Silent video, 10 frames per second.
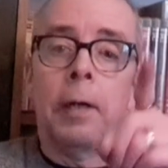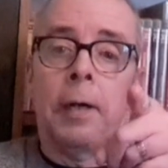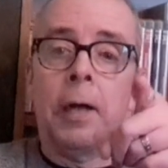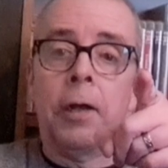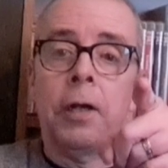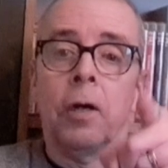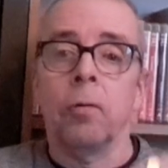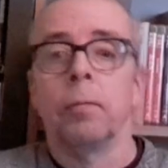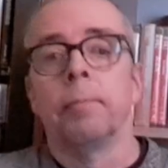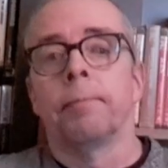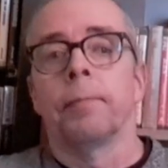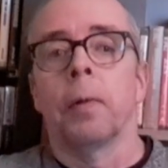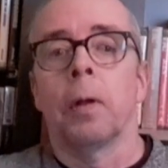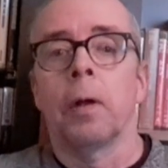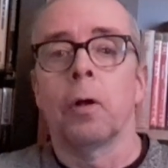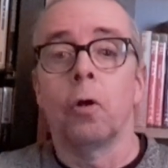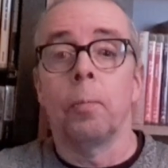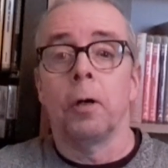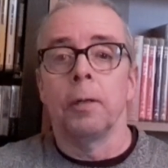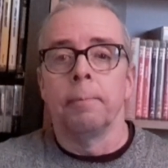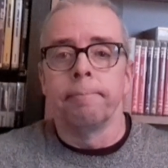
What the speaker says: Now you know. Goodbye.